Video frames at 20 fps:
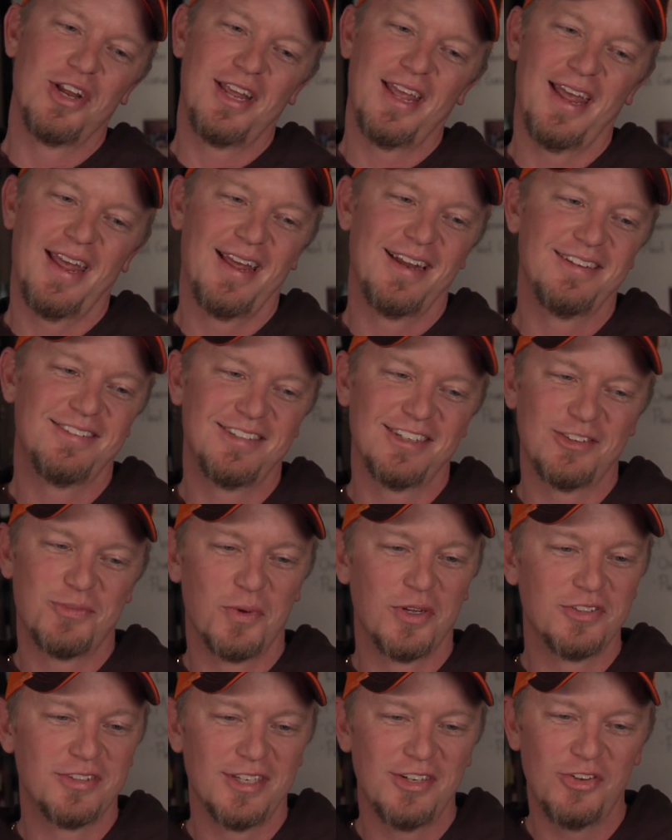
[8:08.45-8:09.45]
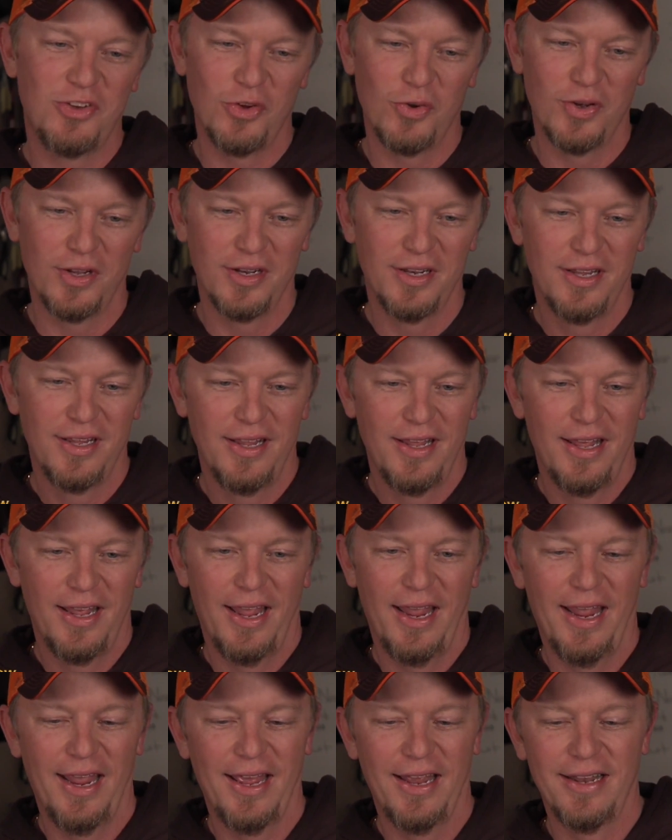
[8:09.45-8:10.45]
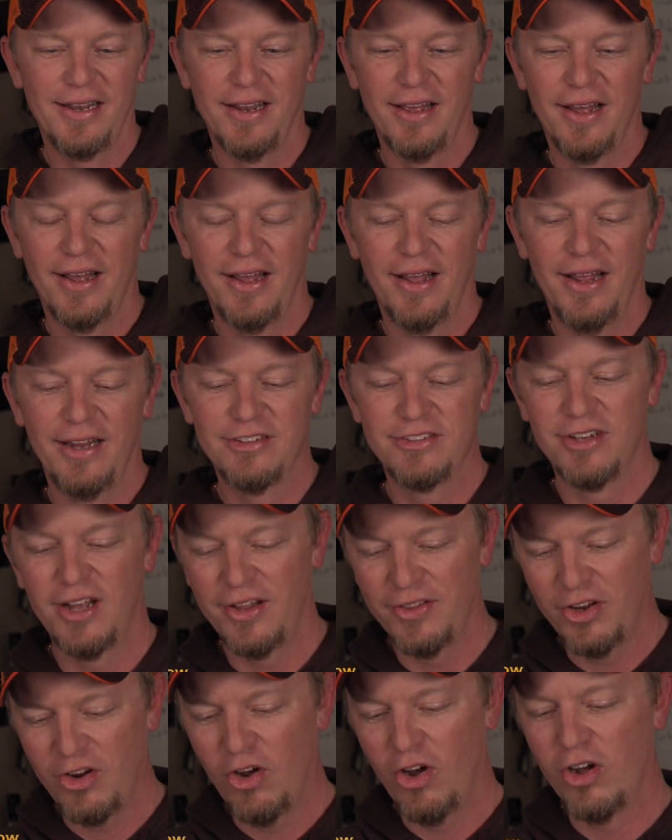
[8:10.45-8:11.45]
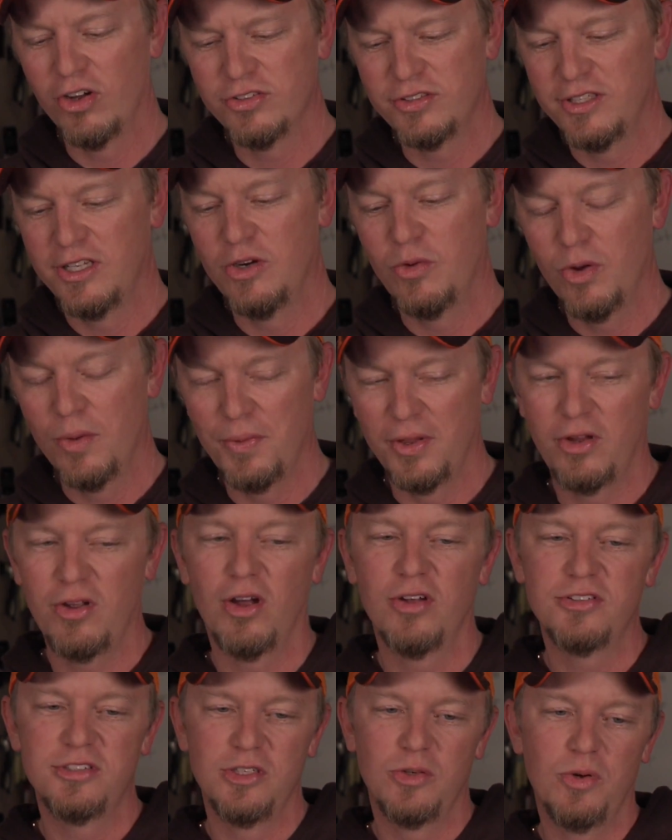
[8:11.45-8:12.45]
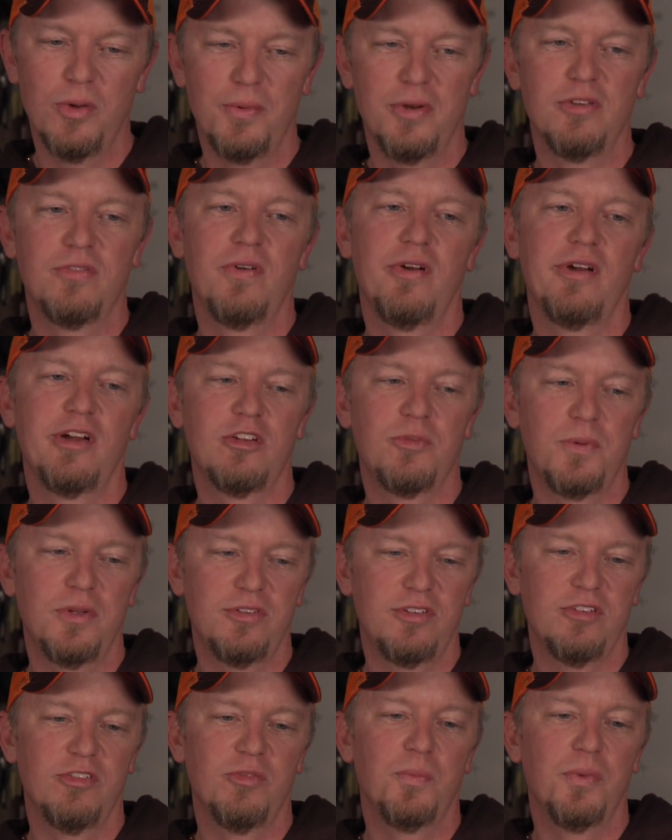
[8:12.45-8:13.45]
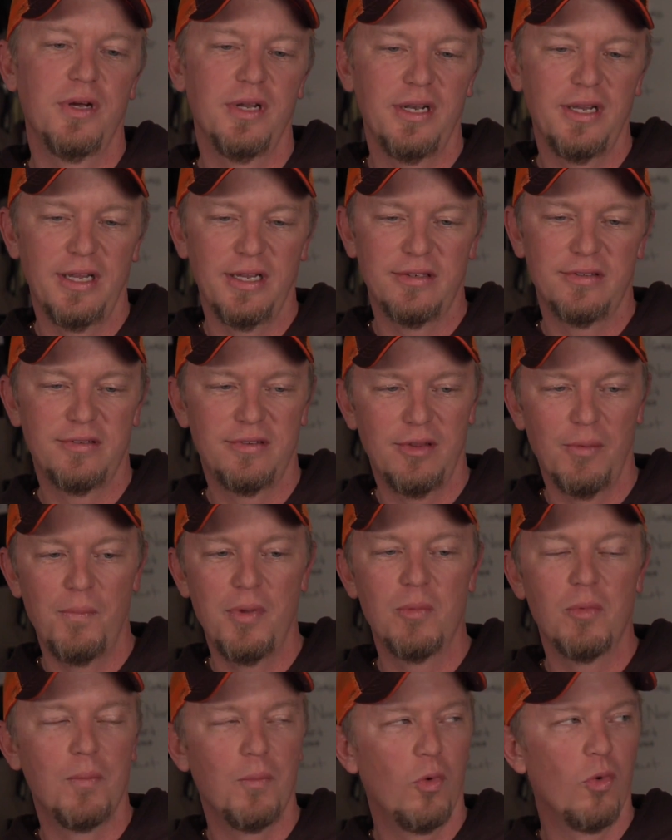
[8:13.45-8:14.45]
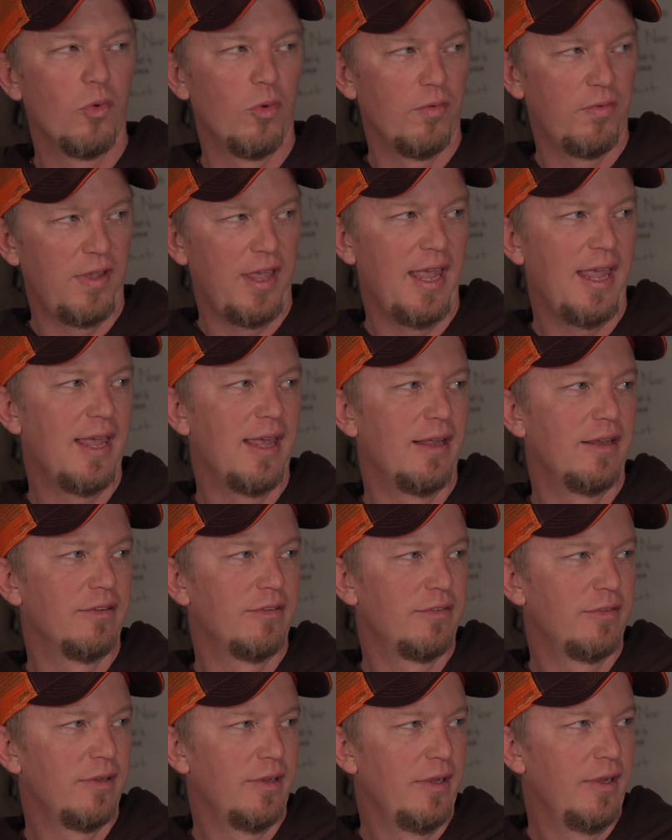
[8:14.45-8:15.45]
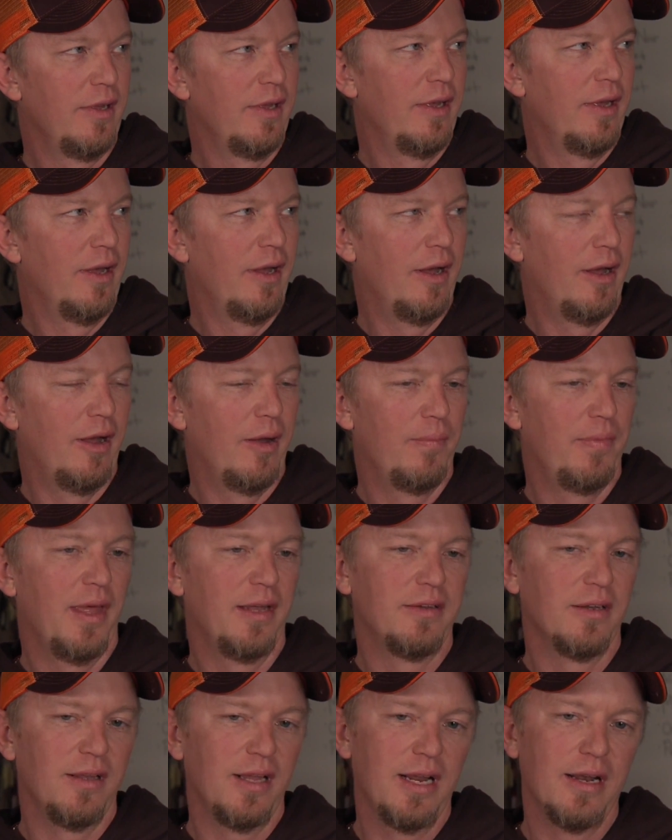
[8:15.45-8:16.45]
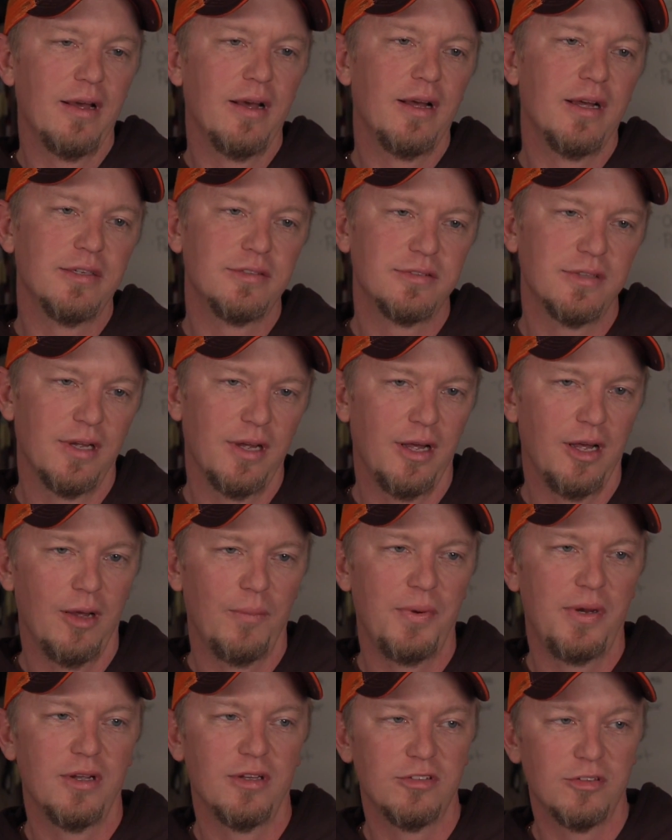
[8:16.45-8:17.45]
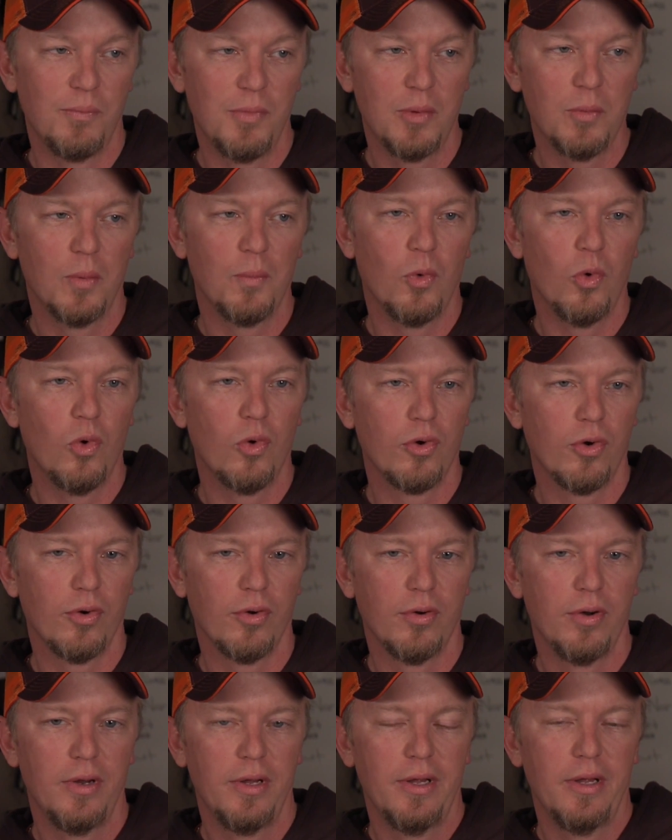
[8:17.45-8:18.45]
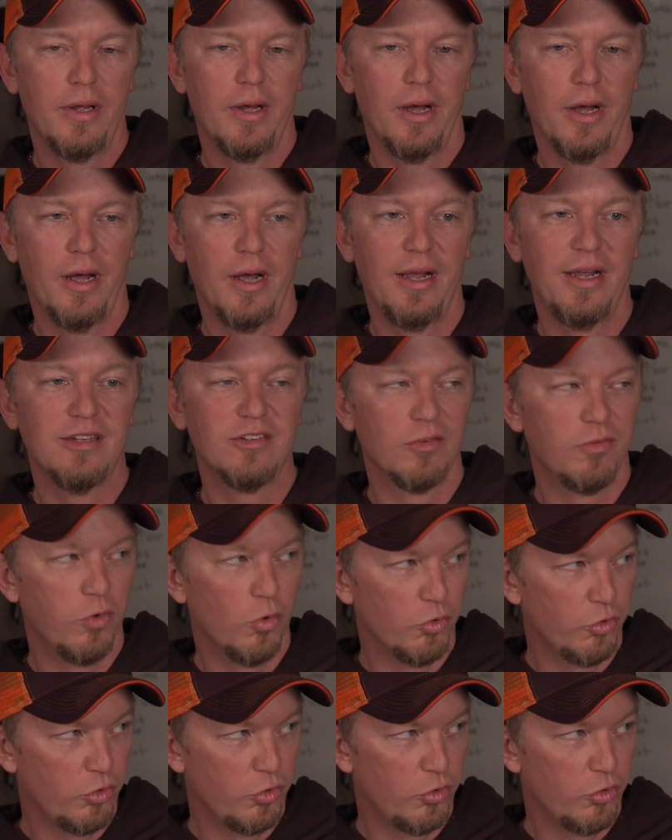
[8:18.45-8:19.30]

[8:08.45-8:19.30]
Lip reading: to can 6 months into it, and it's not the cost of the equipment. The cost of the equipment is very expensive, but it's the minimum order of cans that delayed us because the minimum order is a full